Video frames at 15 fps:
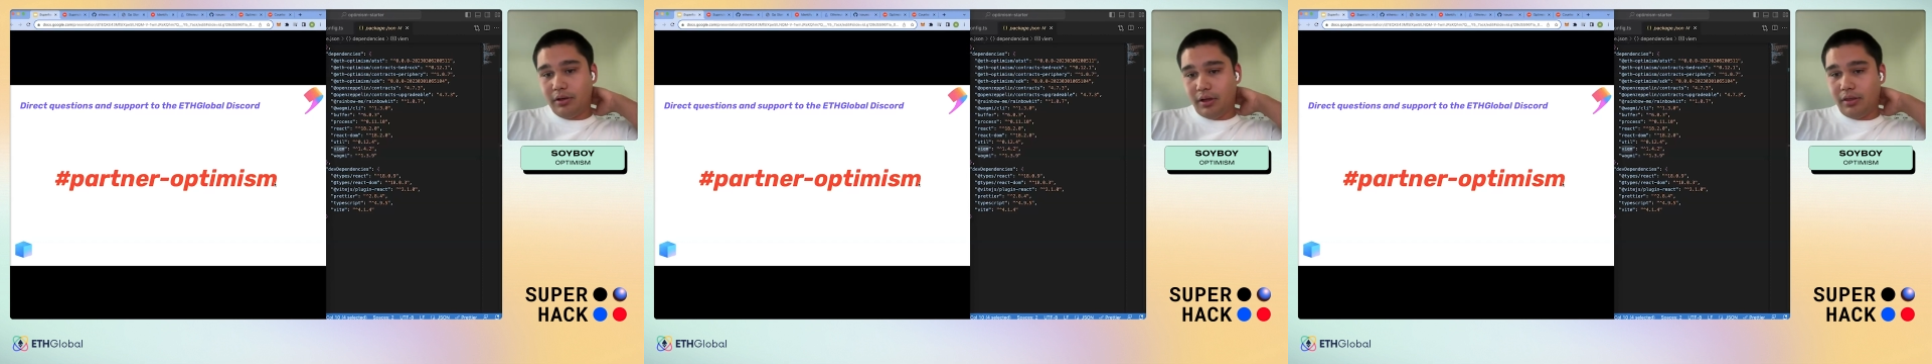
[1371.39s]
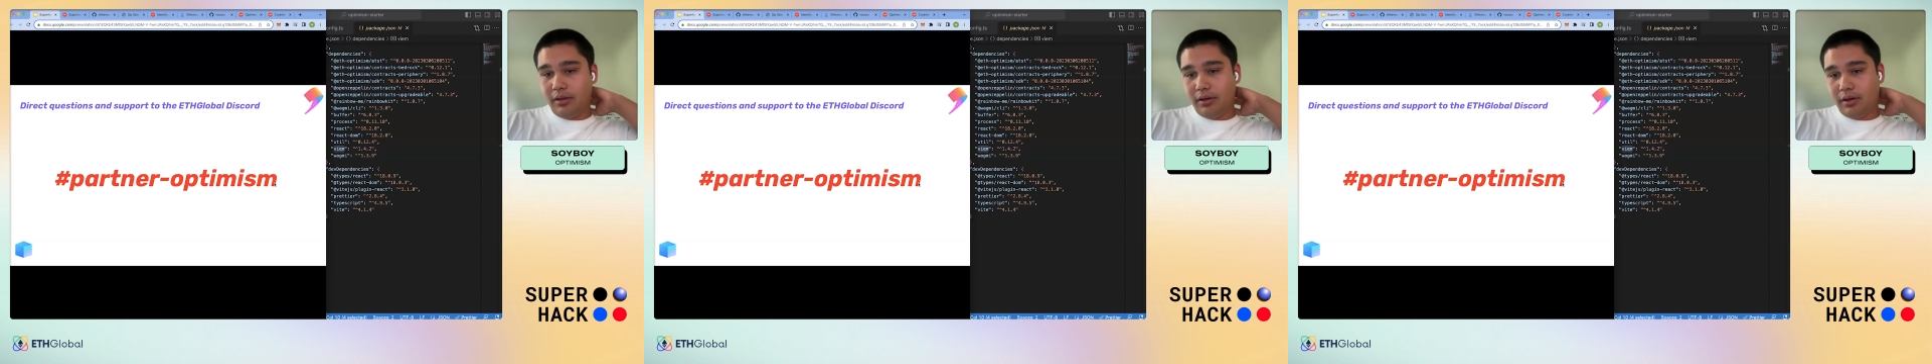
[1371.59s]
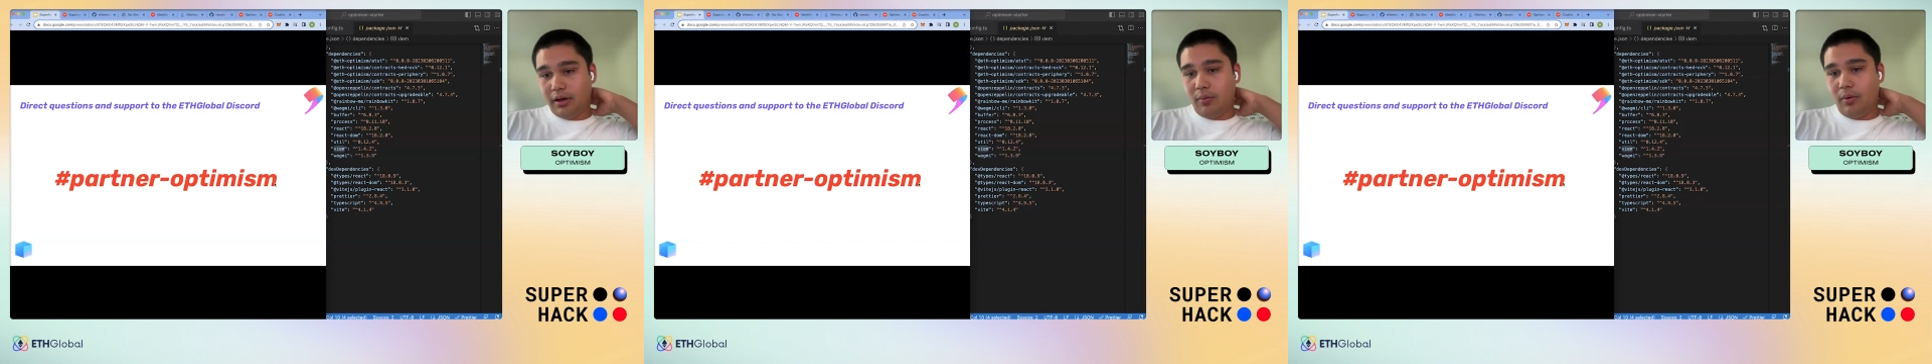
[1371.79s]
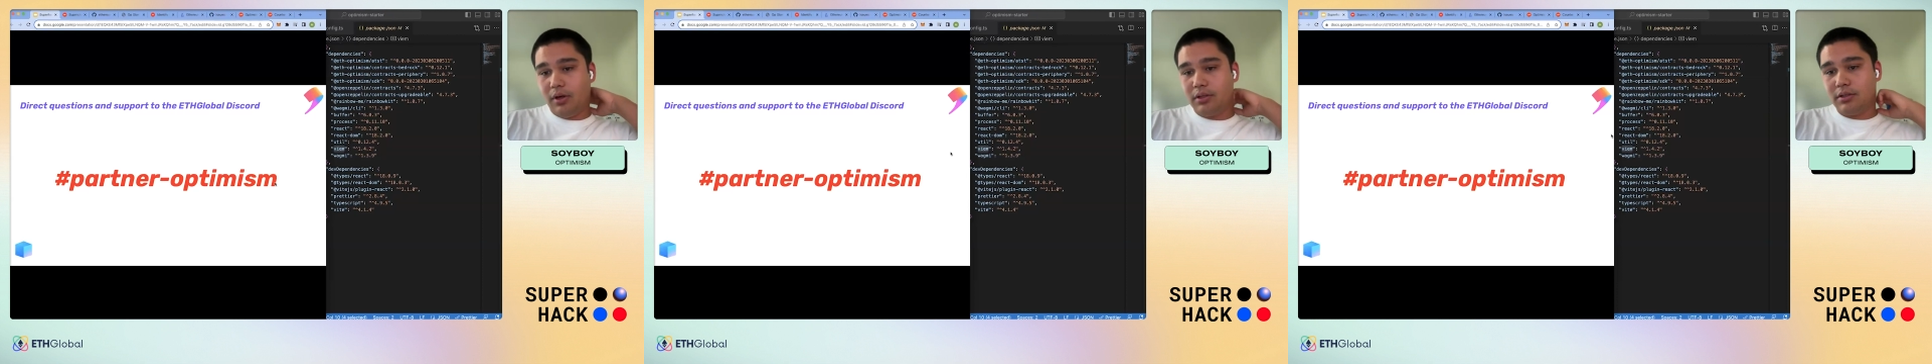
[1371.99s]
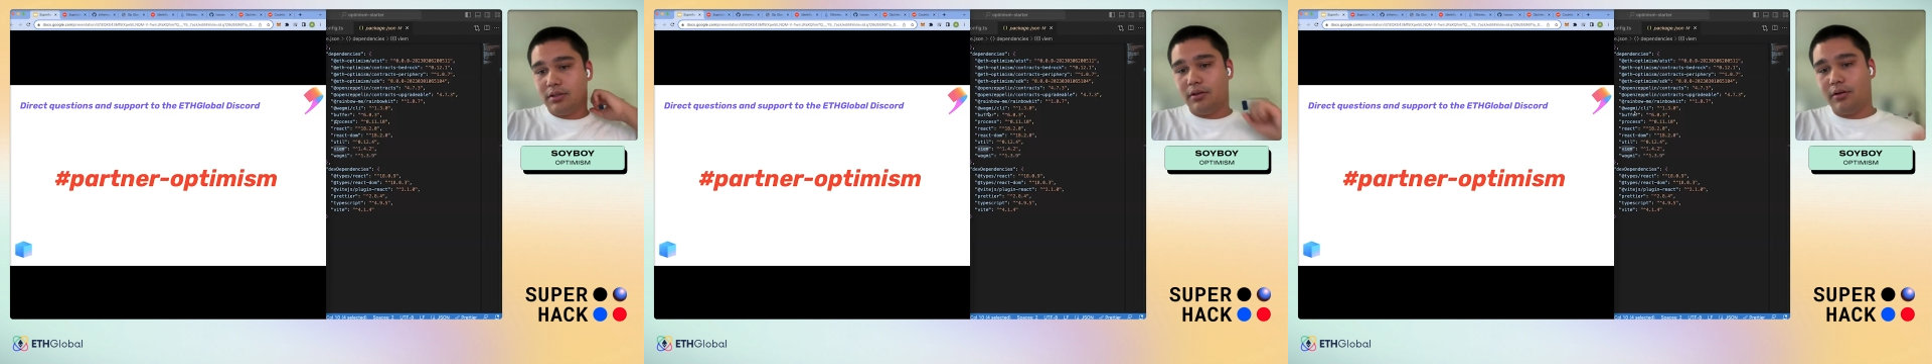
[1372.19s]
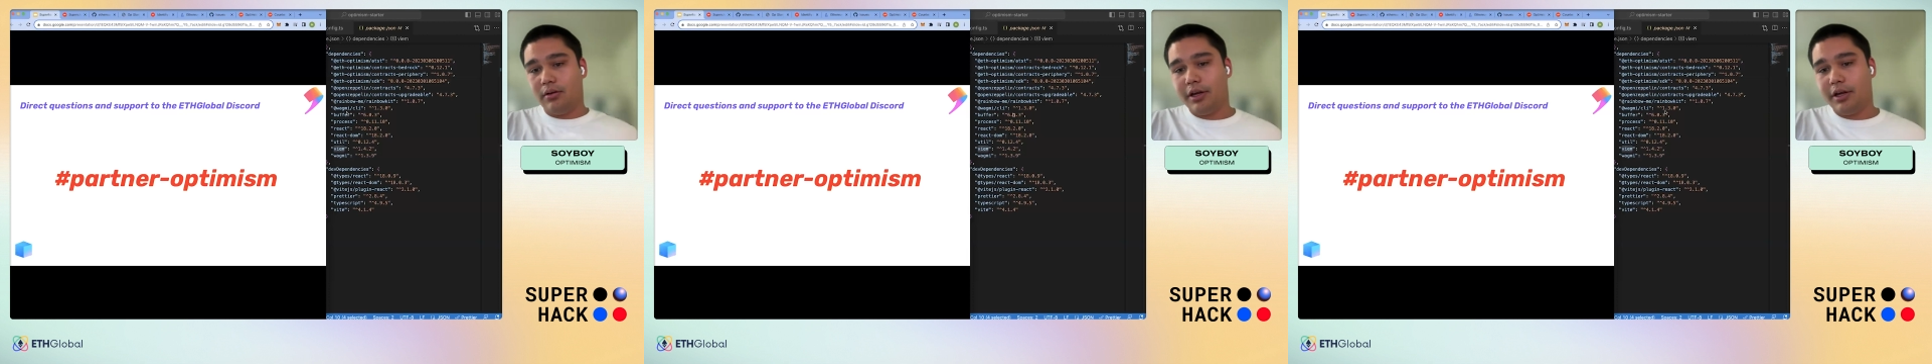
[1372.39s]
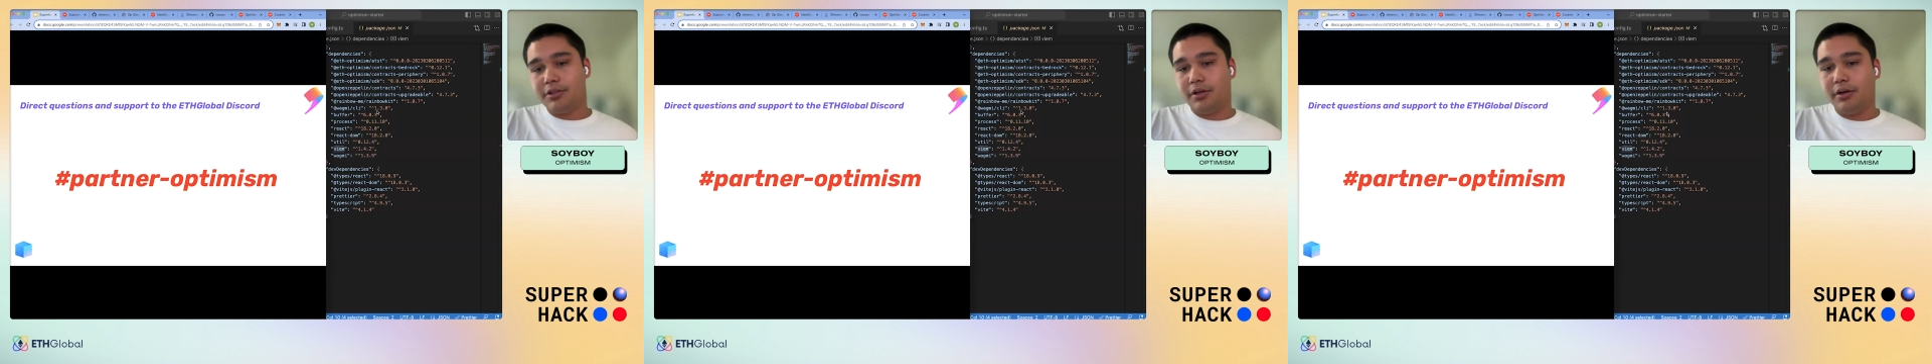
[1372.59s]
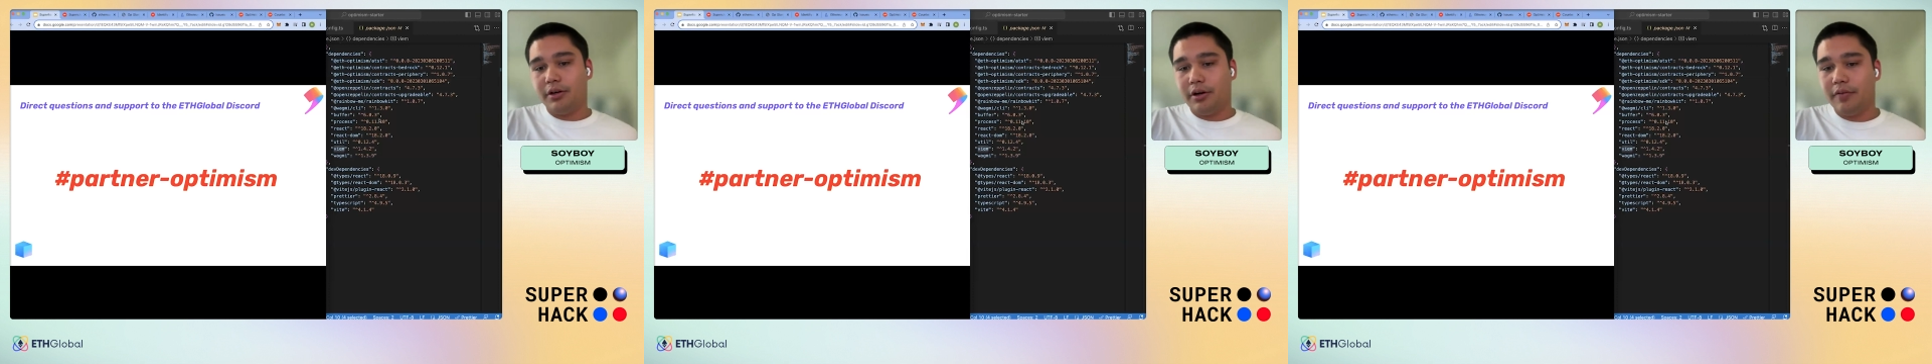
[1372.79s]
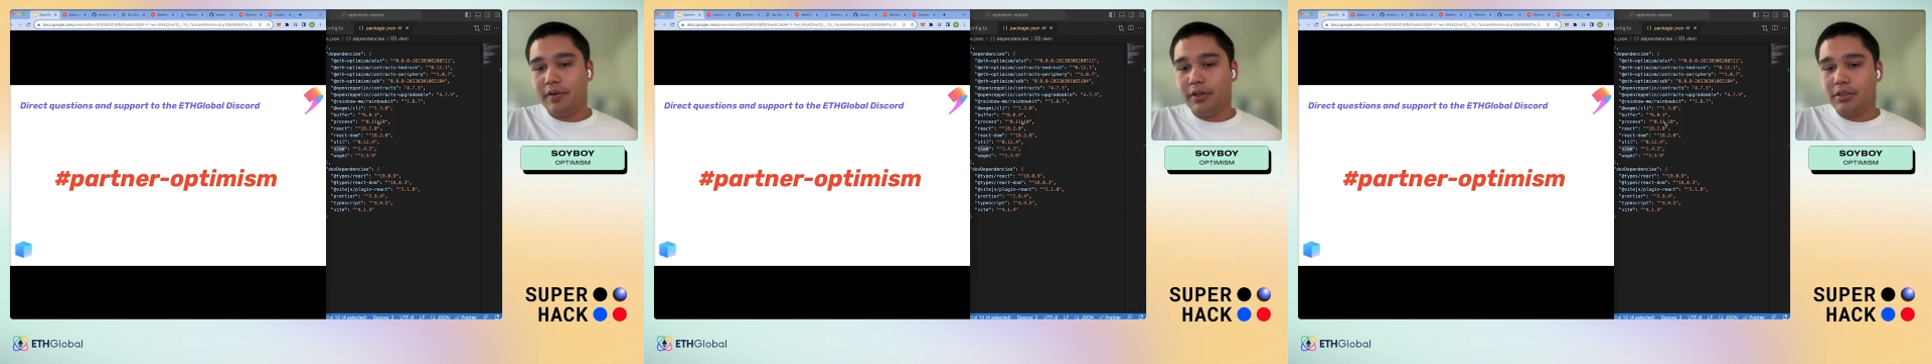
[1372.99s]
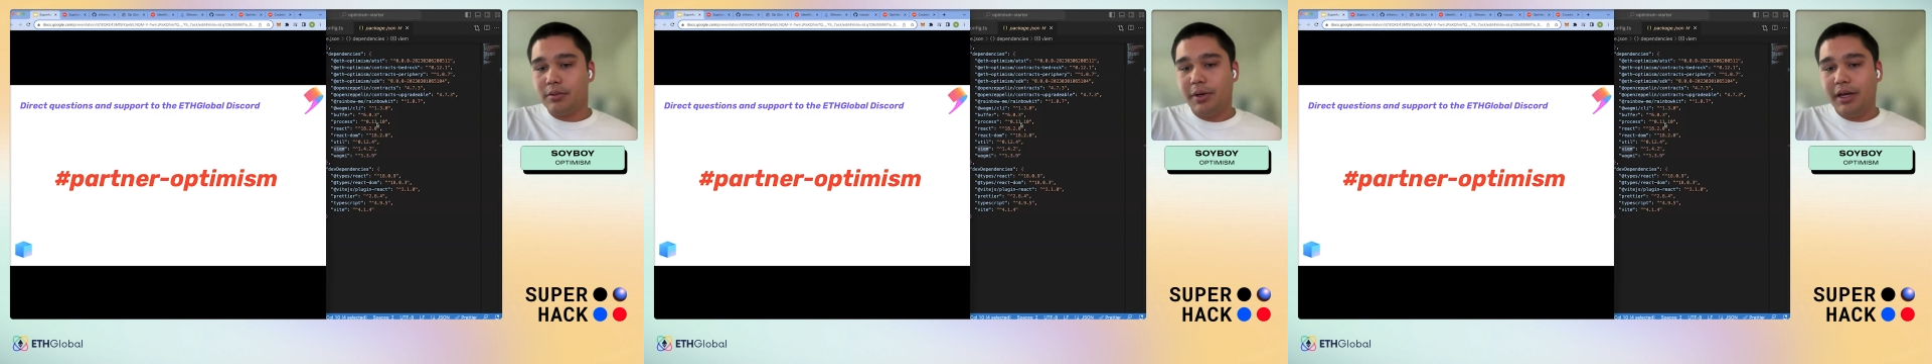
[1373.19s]
I think I was a little extra
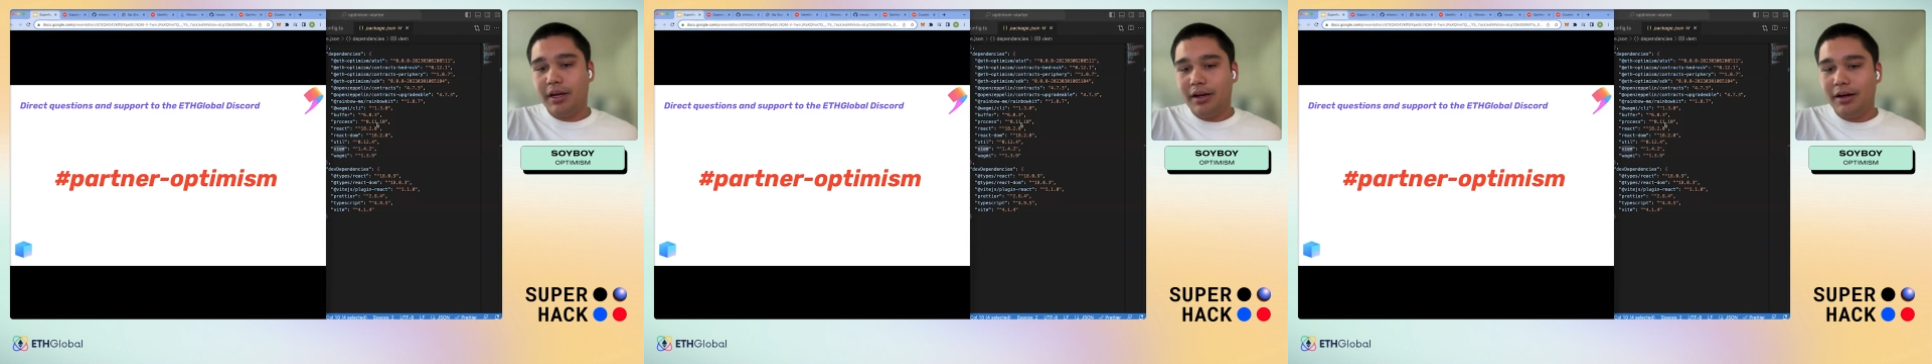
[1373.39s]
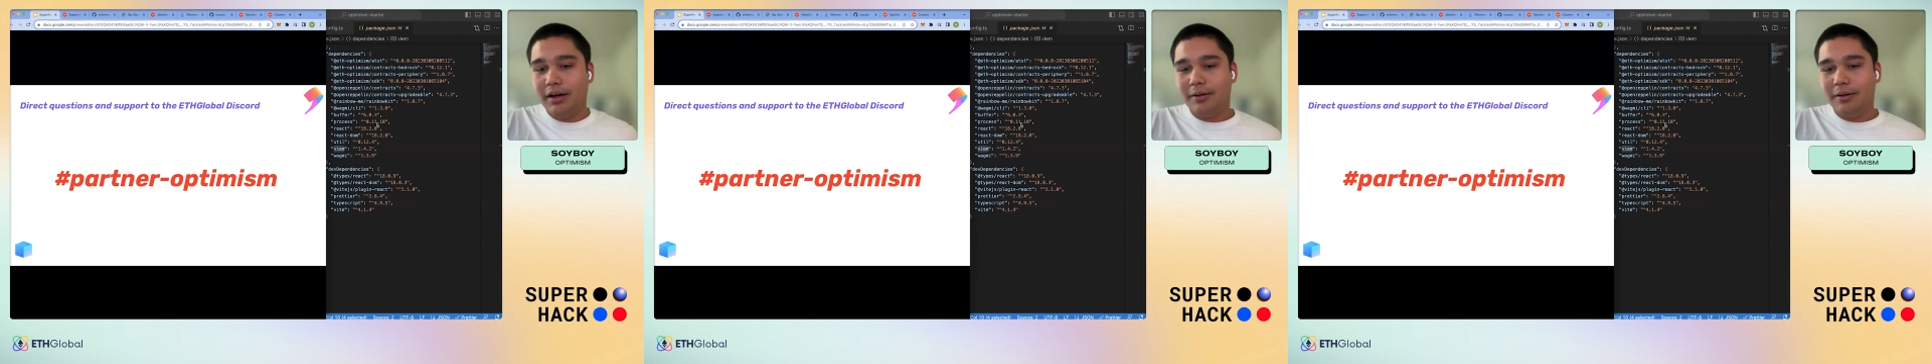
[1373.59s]
nervous, but